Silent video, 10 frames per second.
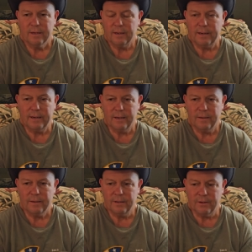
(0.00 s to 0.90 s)

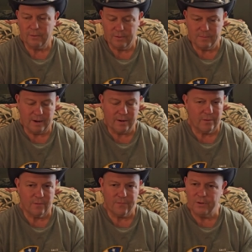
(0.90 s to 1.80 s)
I don't
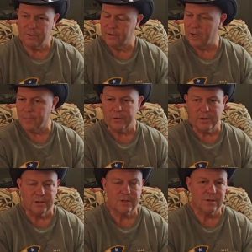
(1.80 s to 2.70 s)
know if you do. A couple
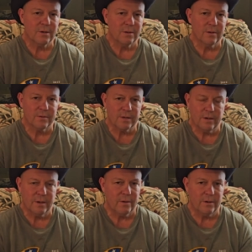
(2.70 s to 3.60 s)
years ago, there was
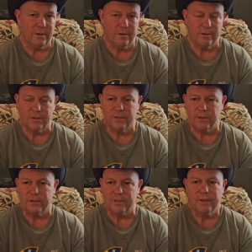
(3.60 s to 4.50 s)
another huge
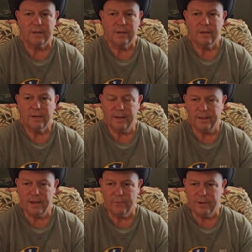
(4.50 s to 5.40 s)
church,
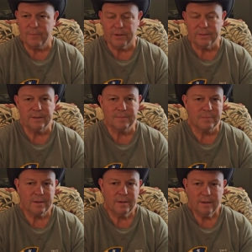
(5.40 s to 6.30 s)
and they rebuilt
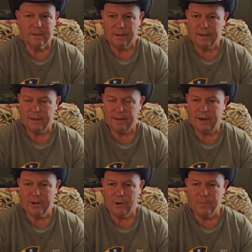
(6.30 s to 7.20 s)
it.
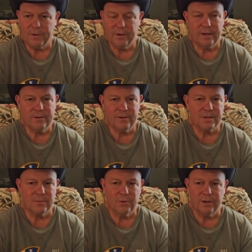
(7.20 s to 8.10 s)
I hope they're not
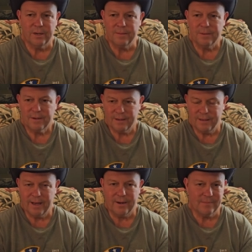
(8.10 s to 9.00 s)
using wood in
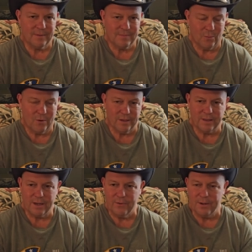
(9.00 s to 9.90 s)
that the one
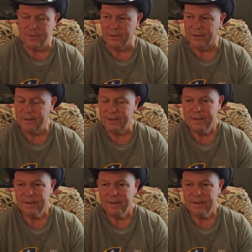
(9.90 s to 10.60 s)
that they rebuilt.